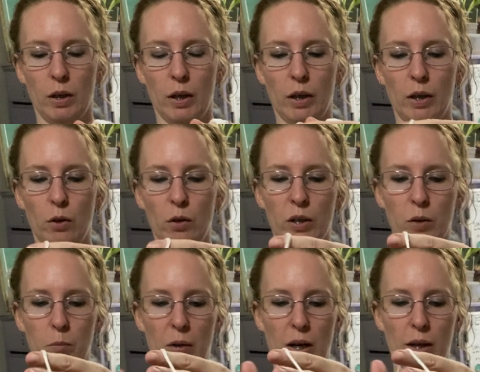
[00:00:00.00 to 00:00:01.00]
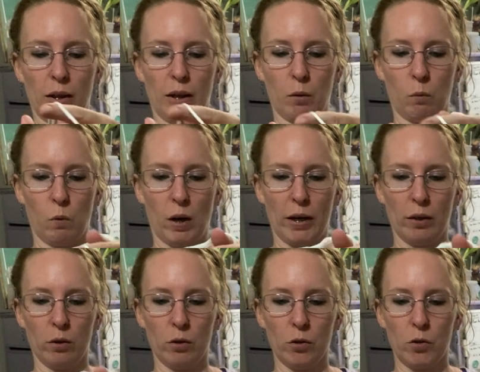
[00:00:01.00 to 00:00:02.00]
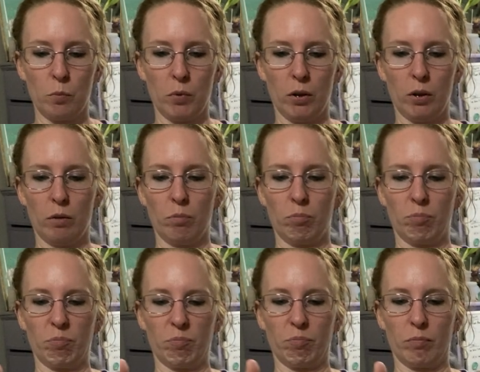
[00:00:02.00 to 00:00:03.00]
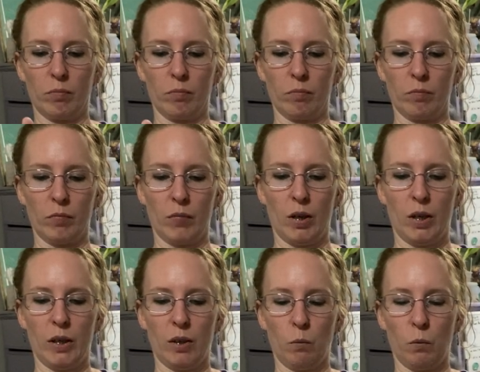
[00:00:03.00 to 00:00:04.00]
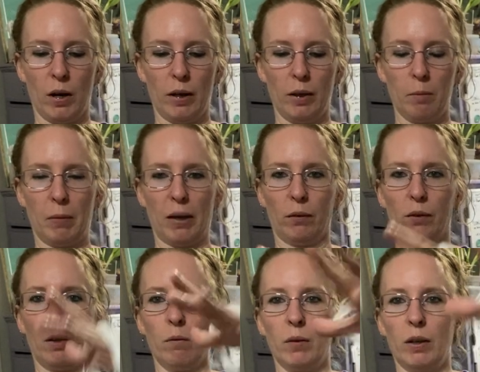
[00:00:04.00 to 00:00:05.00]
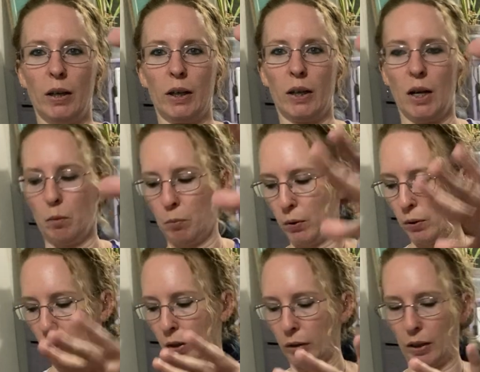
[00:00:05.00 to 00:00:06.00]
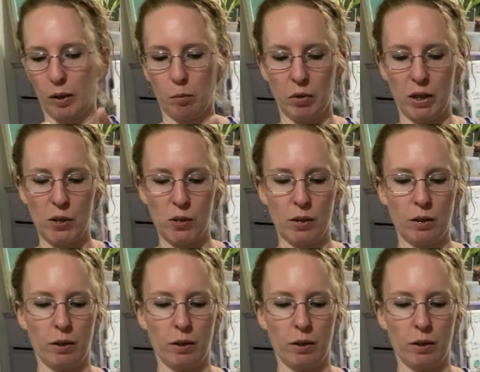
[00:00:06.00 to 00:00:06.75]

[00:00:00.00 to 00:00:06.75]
And I know you can buy like winders, but I can wind it myself. I kind of put it on like a bracelet